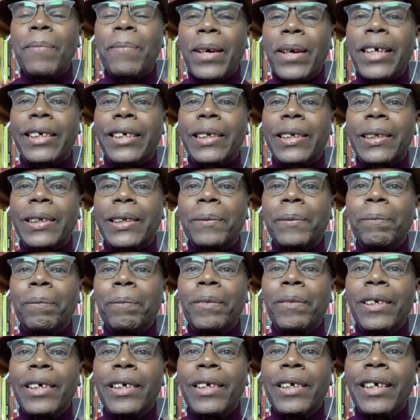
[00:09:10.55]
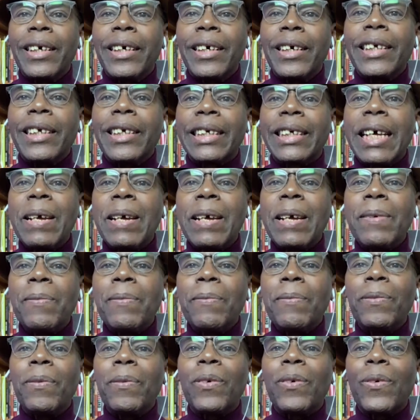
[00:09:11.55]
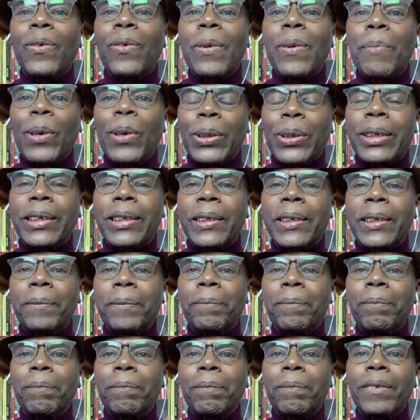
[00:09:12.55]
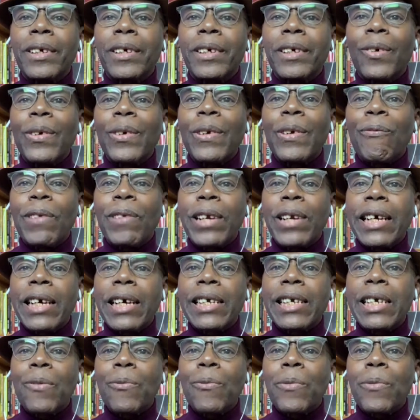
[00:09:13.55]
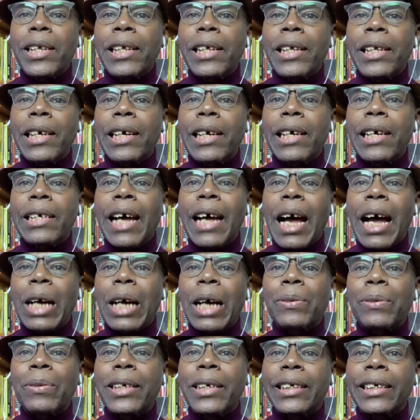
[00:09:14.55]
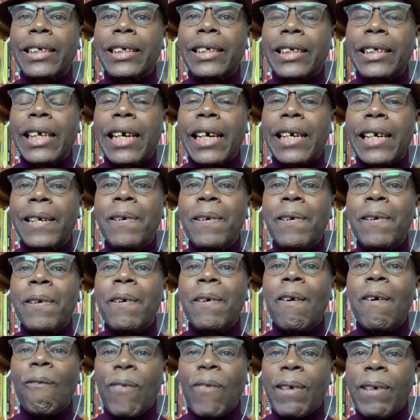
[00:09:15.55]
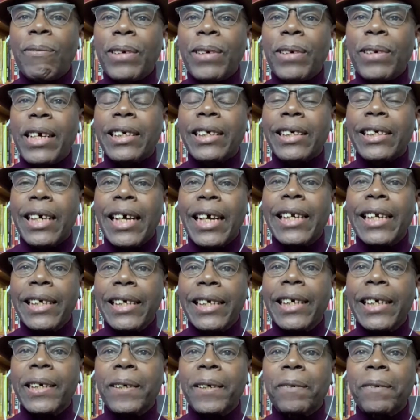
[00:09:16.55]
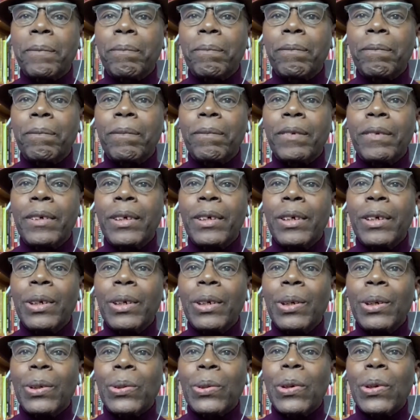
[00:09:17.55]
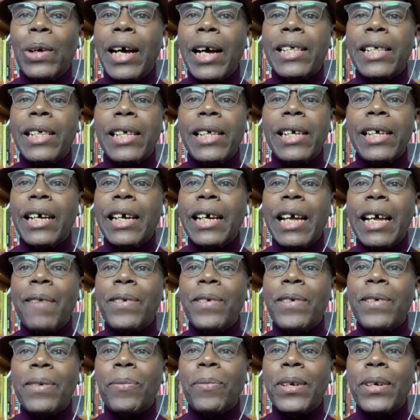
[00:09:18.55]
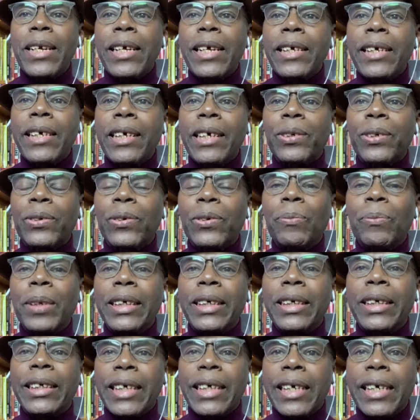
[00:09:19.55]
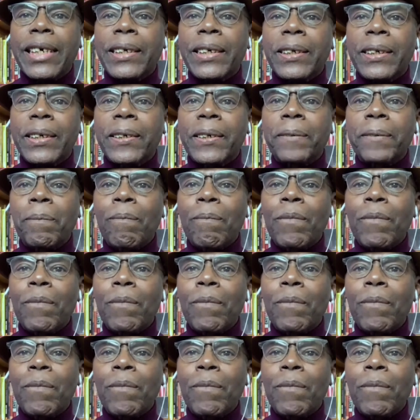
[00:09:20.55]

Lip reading: much the same reports reflecting what they had actually said 5 years earlier. So I think everybody here should be serious.